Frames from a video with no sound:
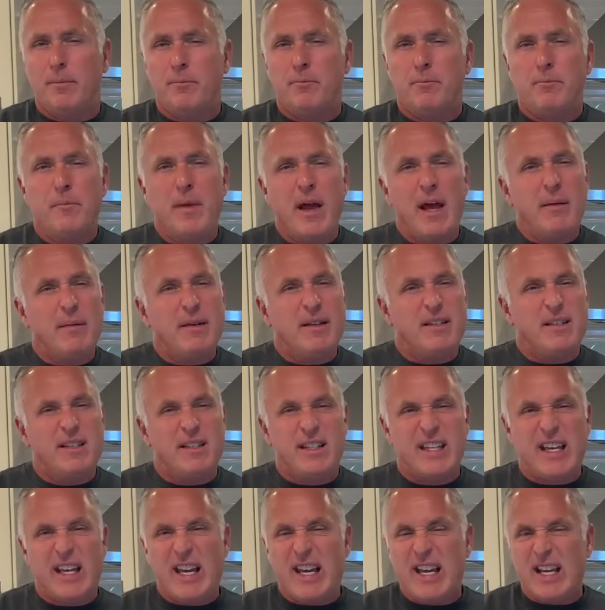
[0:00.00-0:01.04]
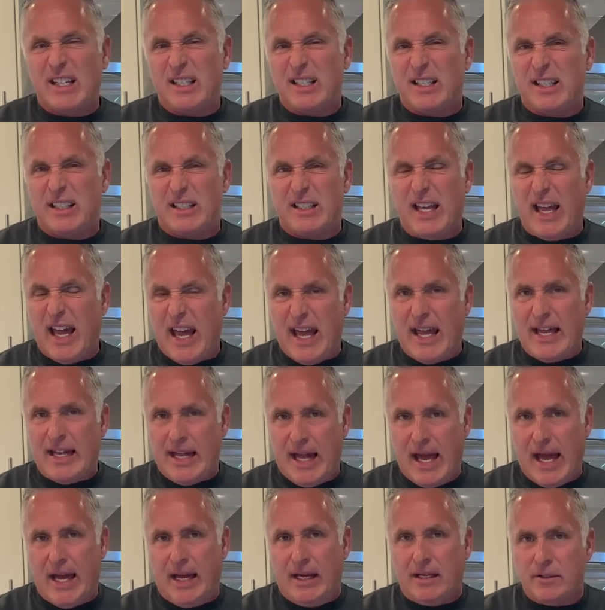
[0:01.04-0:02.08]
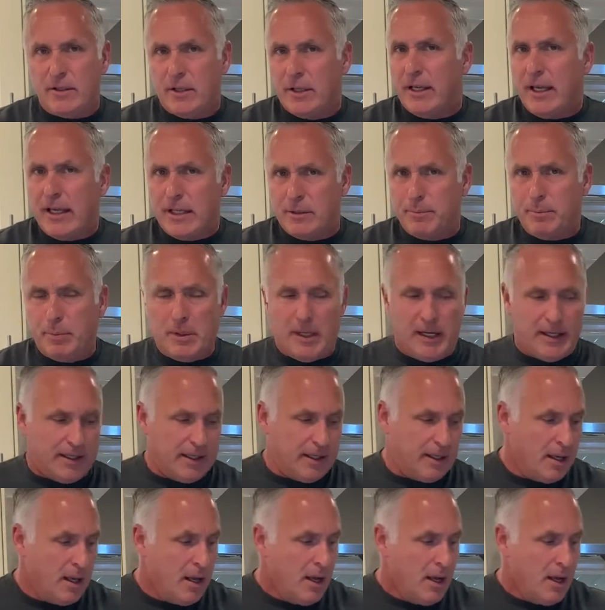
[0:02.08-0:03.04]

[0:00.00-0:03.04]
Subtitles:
Maybe 6 to 8 eggs is plenty.